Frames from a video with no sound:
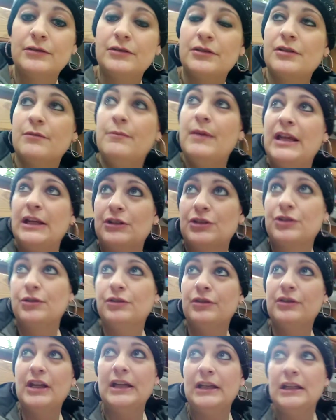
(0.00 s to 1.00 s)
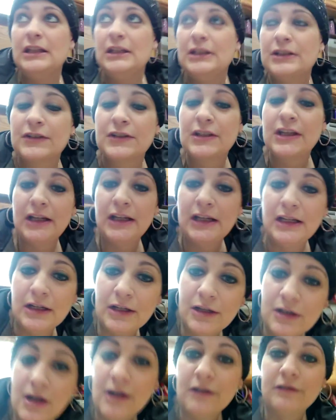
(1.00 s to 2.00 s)
to make sure that he's getting
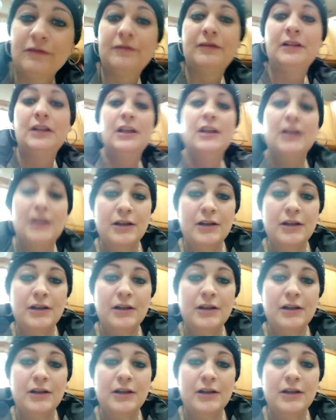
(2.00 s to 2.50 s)
enough